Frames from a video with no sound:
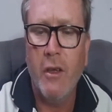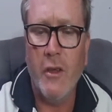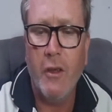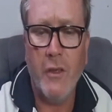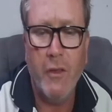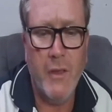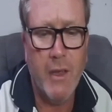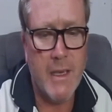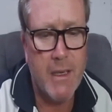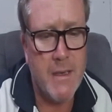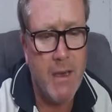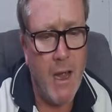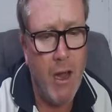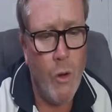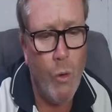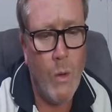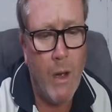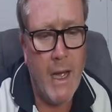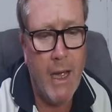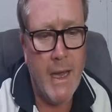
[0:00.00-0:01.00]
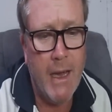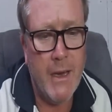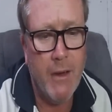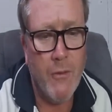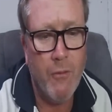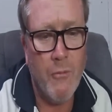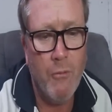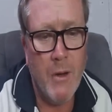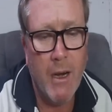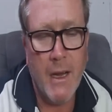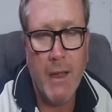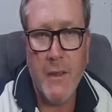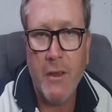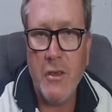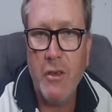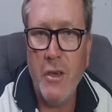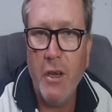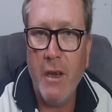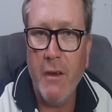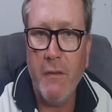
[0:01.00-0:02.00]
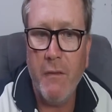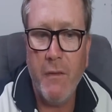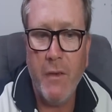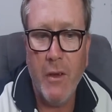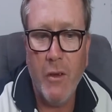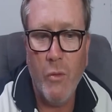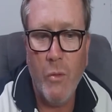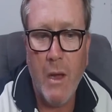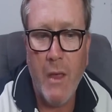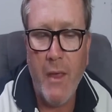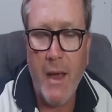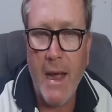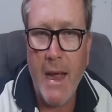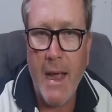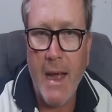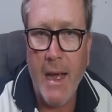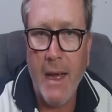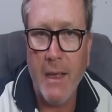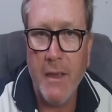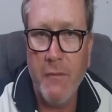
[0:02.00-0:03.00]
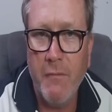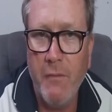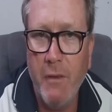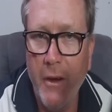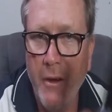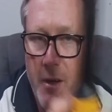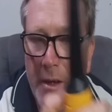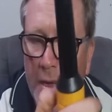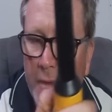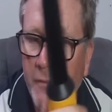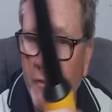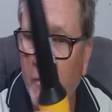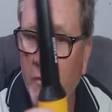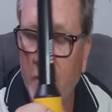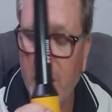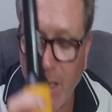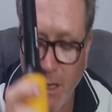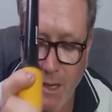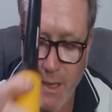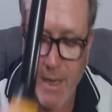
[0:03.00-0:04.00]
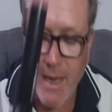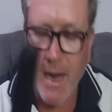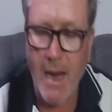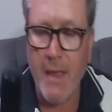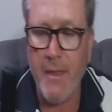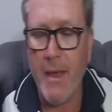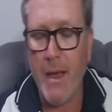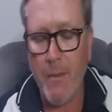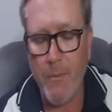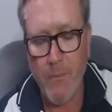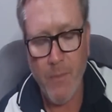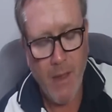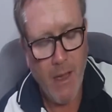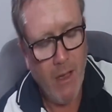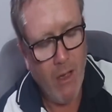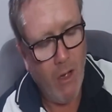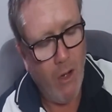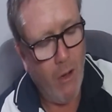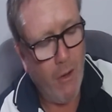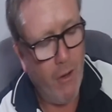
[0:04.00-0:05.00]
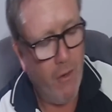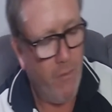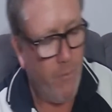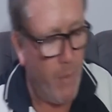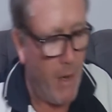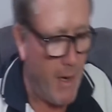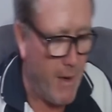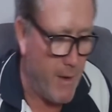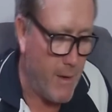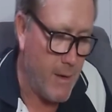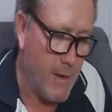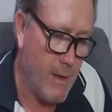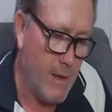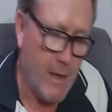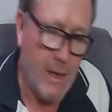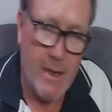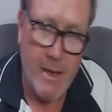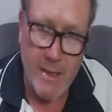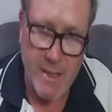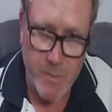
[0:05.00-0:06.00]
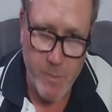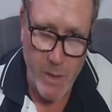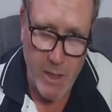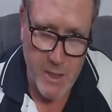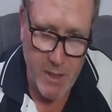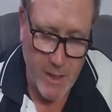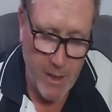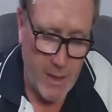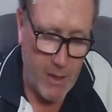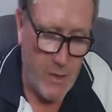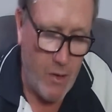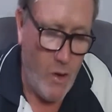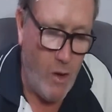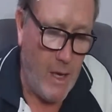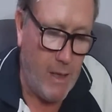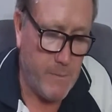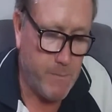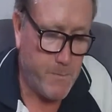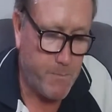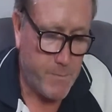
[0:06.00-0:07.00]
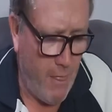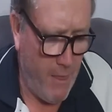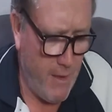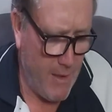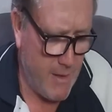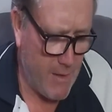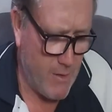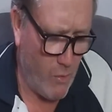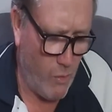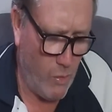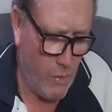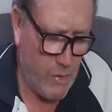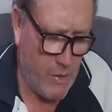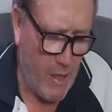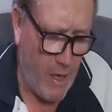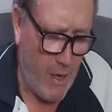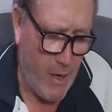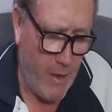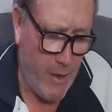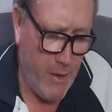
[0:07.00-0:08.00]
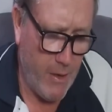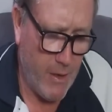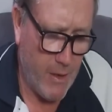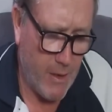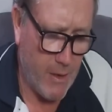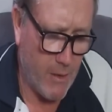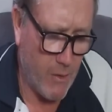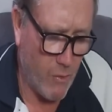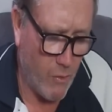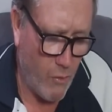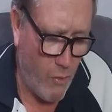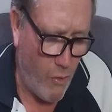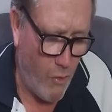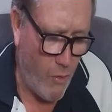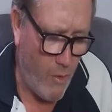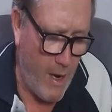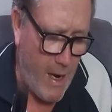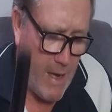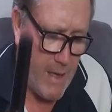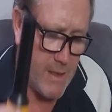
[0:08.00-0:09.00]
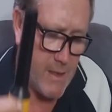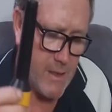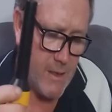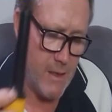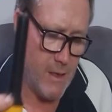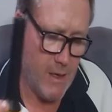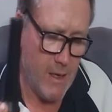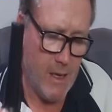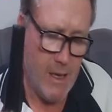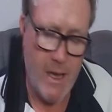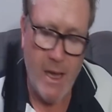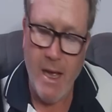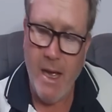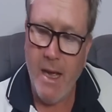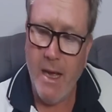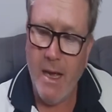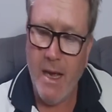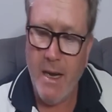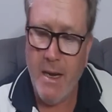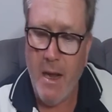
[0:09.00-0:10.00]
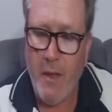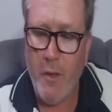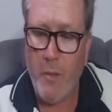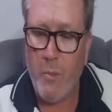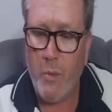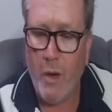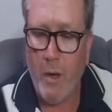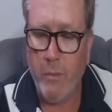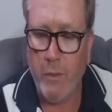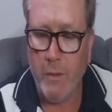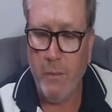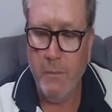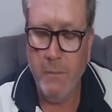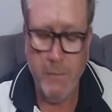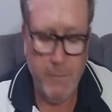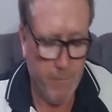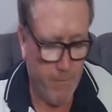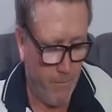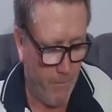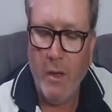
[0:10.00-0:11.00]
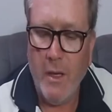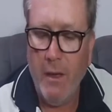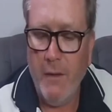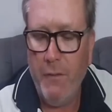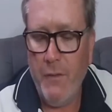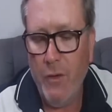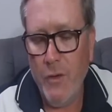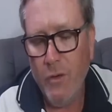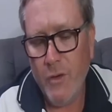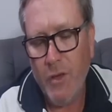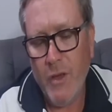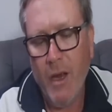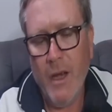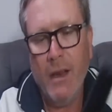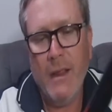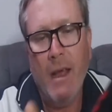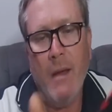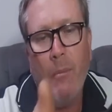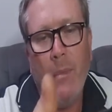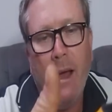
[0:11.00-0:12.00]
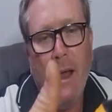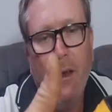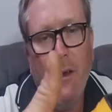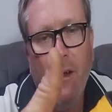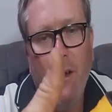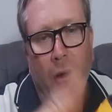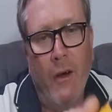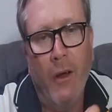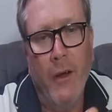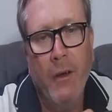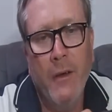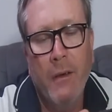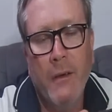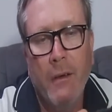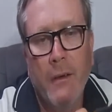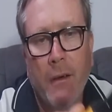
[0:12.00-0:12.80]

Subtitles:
there's no way really that you can feel where they are. It's very difficult to locate that on-off button, especially at night. This also creates another problem. If you're turning that button on,